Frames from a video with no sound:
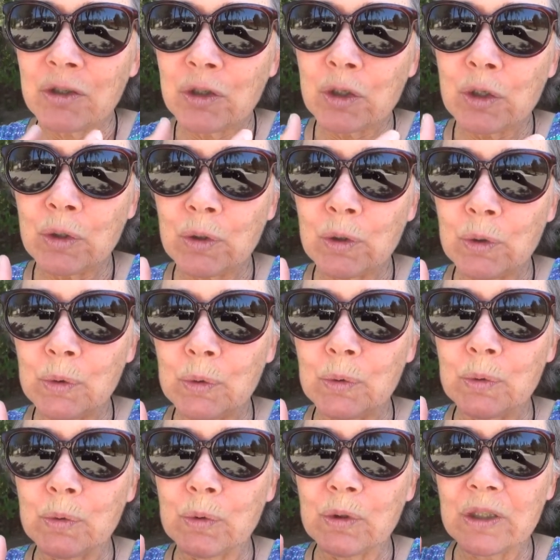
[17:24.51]

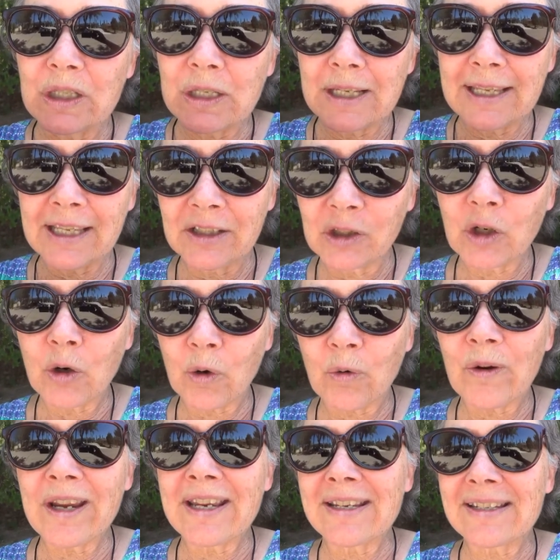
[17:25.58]
to
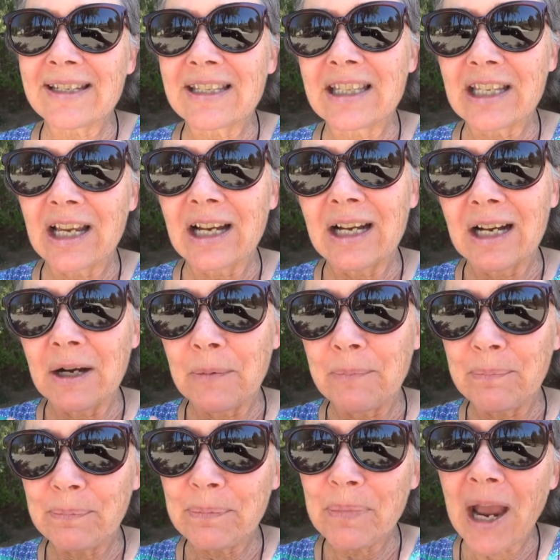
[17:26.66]
increase
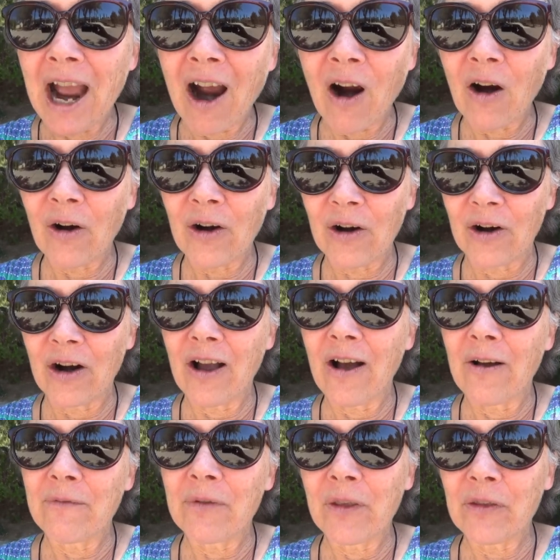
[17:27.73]
the power
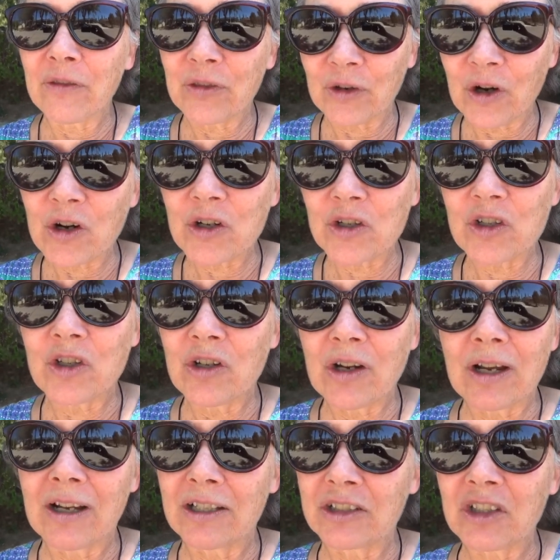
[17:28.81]
of the third
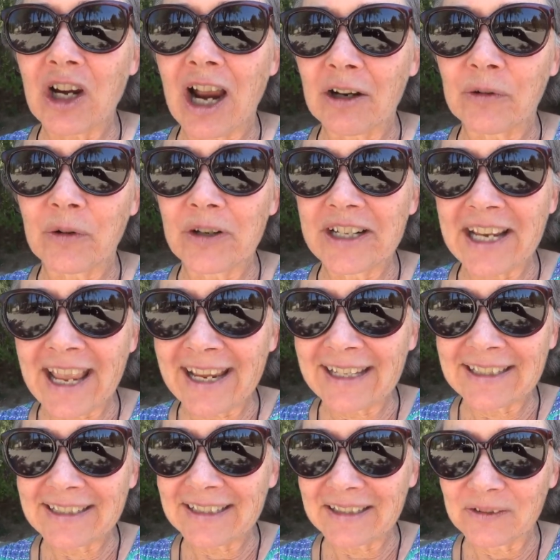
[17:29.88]
uh, chakra
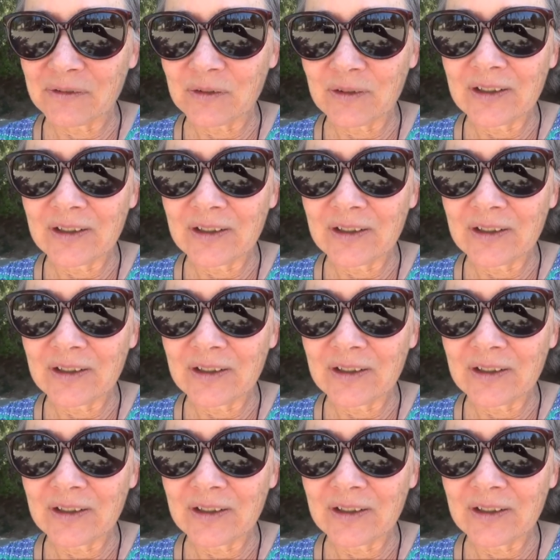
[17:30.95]
negative.